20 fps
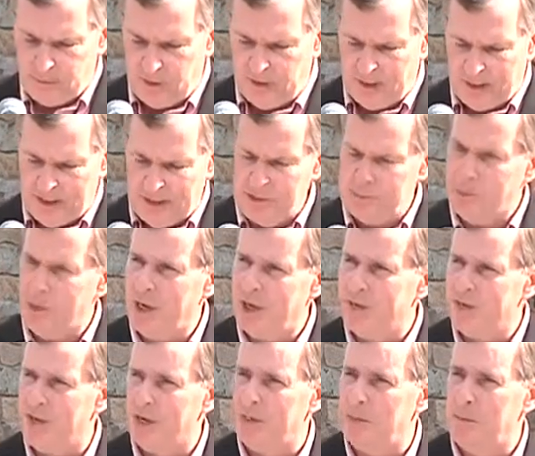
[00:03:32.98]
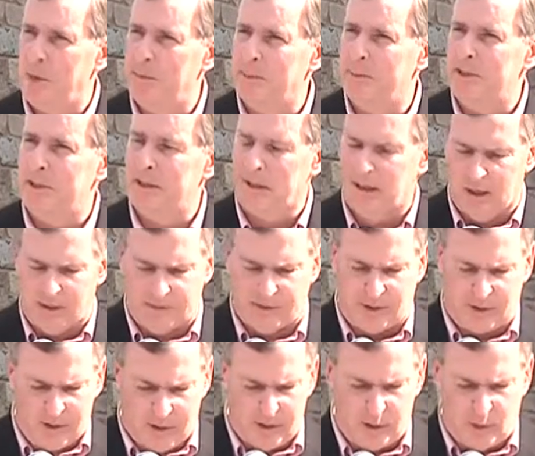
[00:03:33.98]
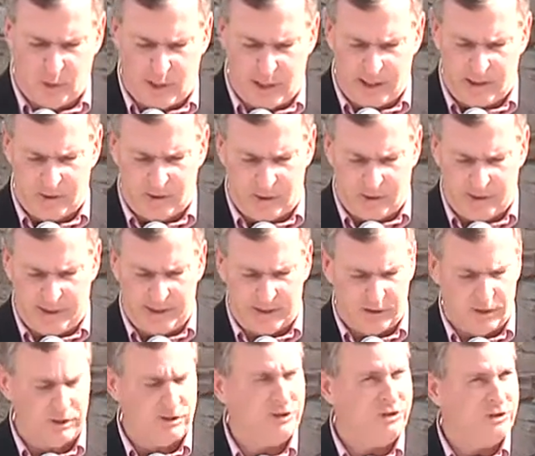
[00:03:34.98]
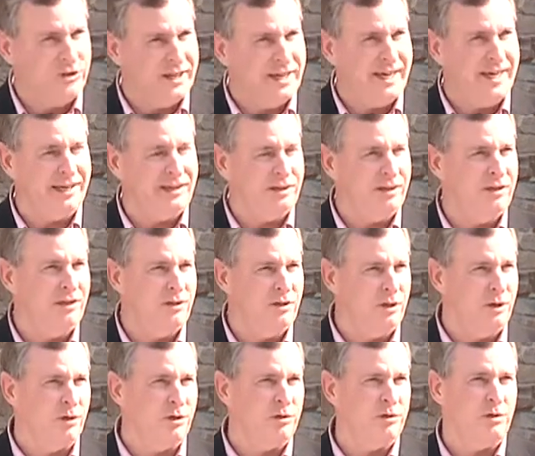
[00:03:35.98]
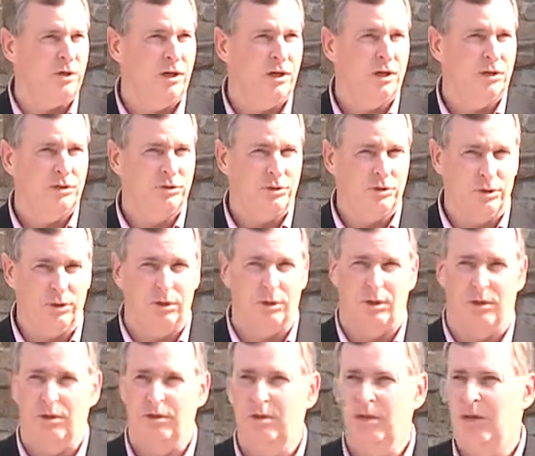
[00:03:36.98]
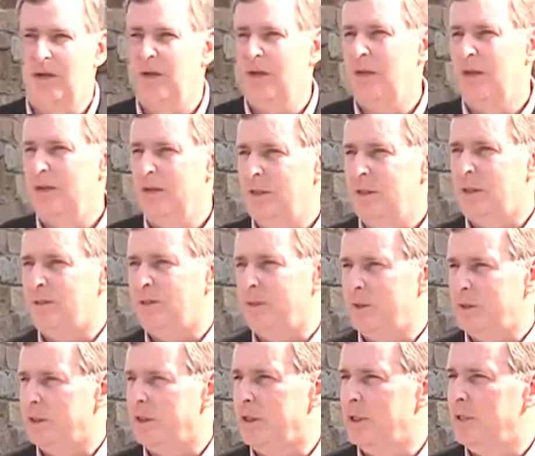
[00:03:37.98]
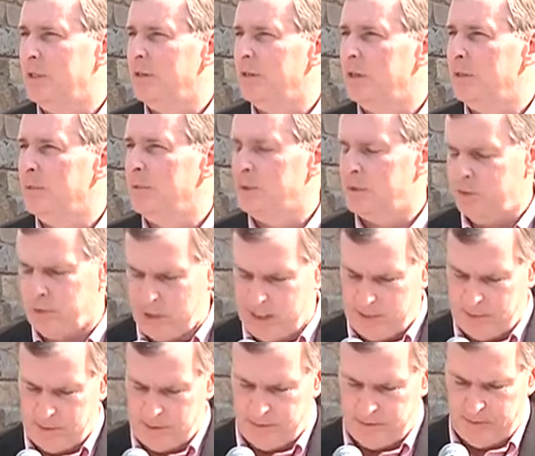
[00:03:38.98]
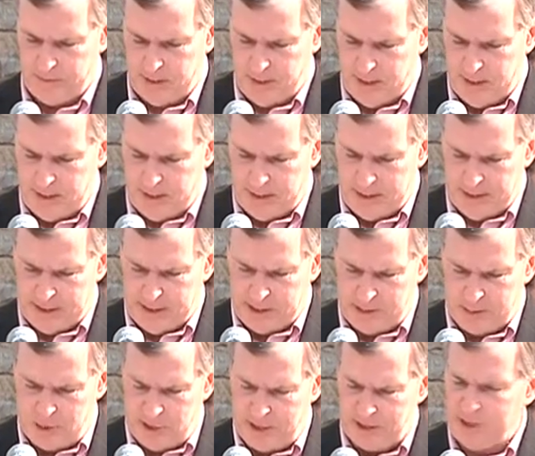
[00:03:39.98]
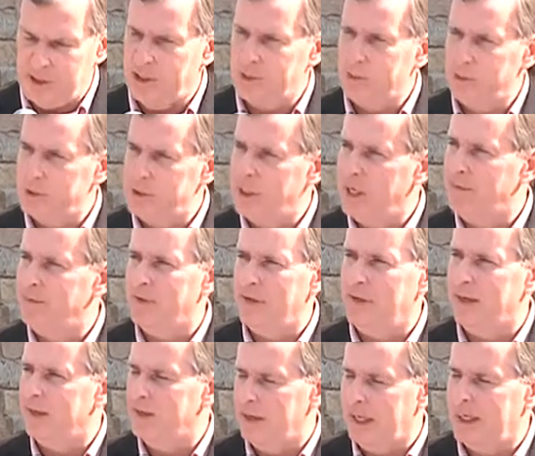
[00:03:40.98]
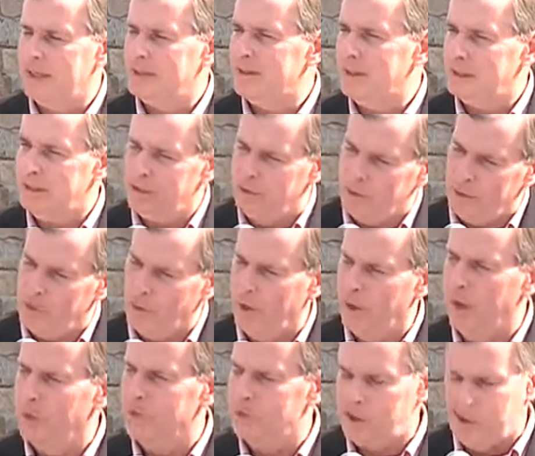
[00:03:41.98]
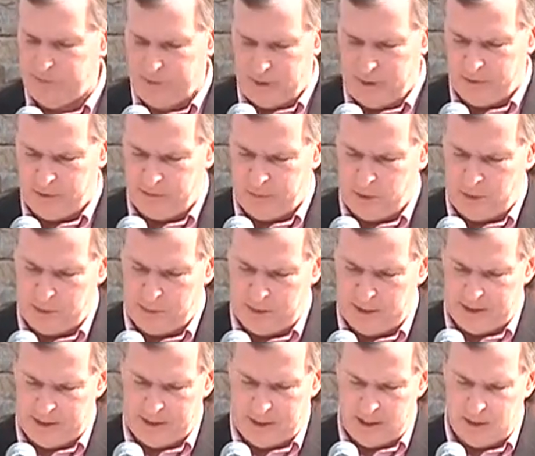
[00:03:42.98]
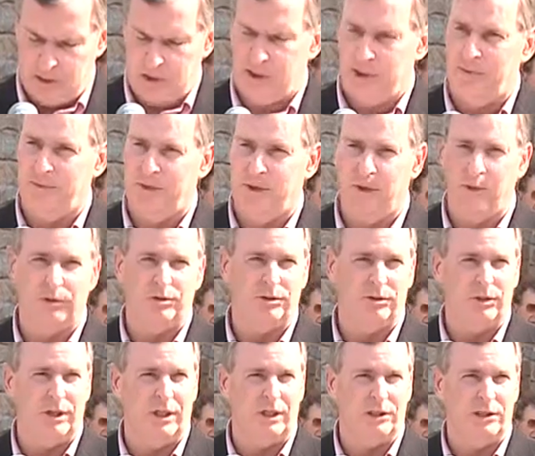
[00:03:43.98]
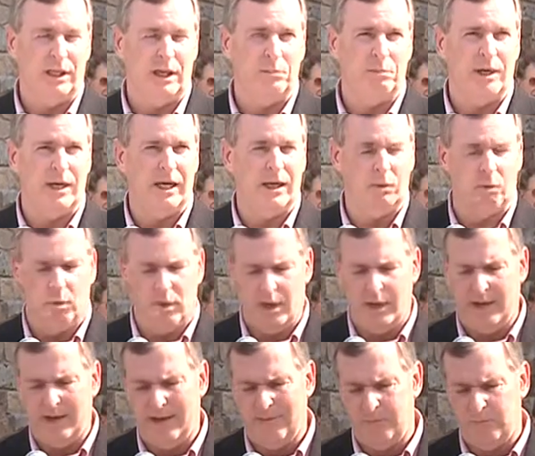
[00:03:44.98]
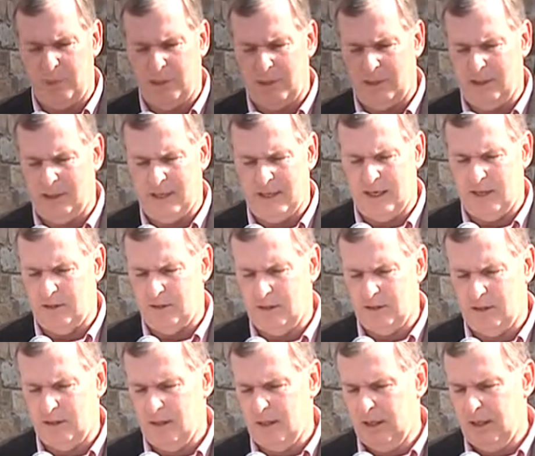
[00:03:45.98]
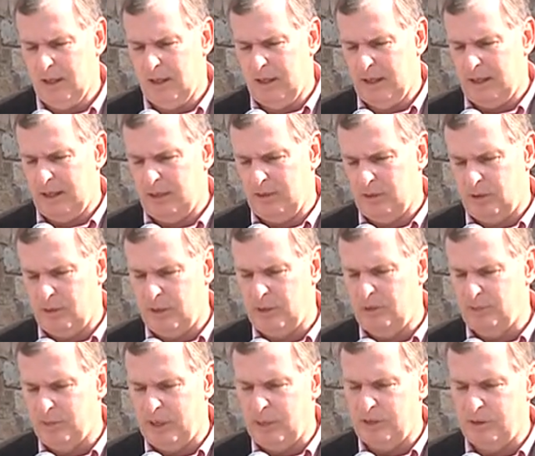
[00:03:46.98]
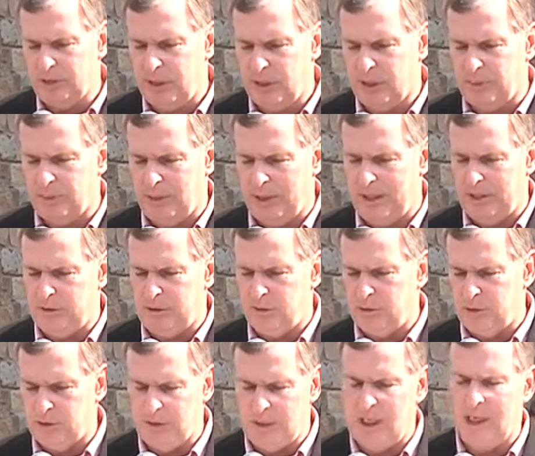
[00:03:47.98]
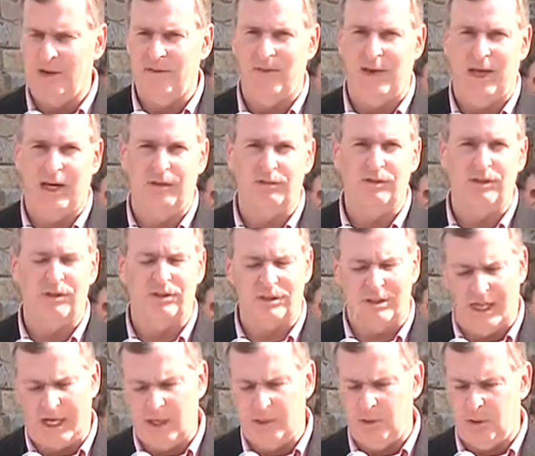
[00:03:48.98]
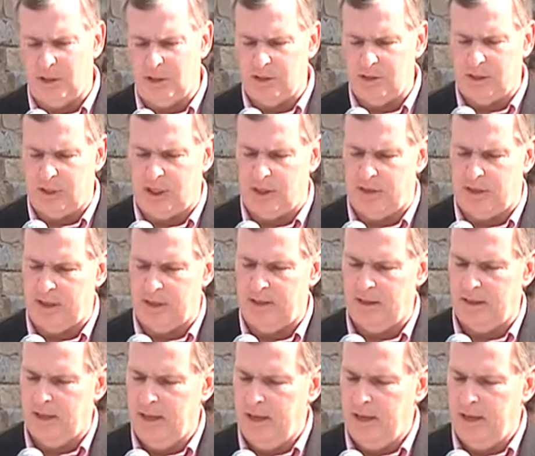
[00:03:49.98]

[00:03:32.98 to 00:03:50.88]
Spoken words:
It is part of our commitment to deliver cleaner water to our residents 10 years sooner than originally prescribed. And in the process, we shaved, like I say, well over $740 million and reduced the city's debt by $1.5 billion. So this re-engineer plan uses innovative, sustainable engineering